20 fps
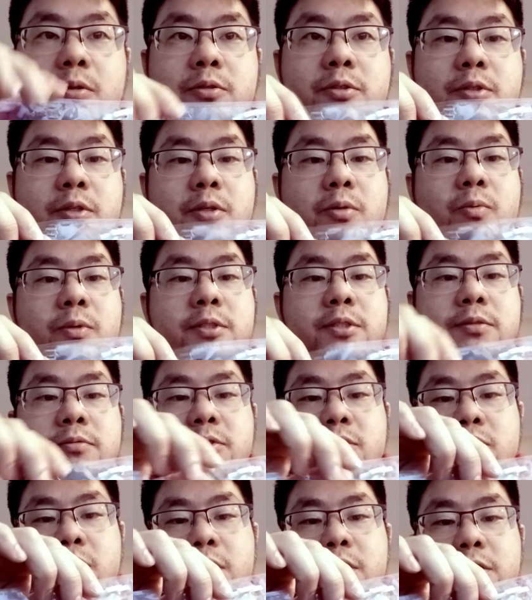so then once you've
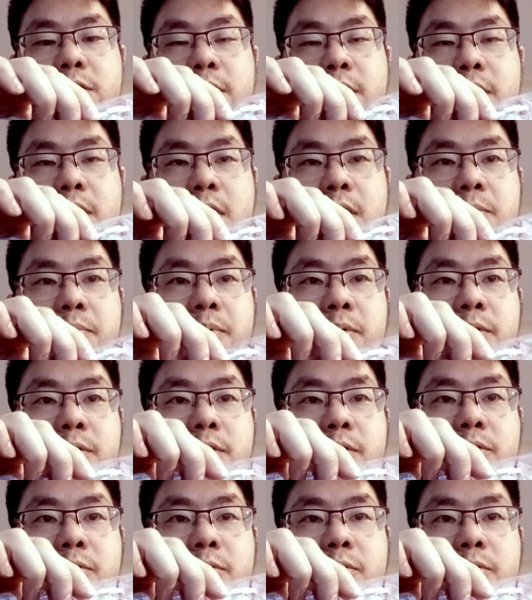stretched it and kind of pulled it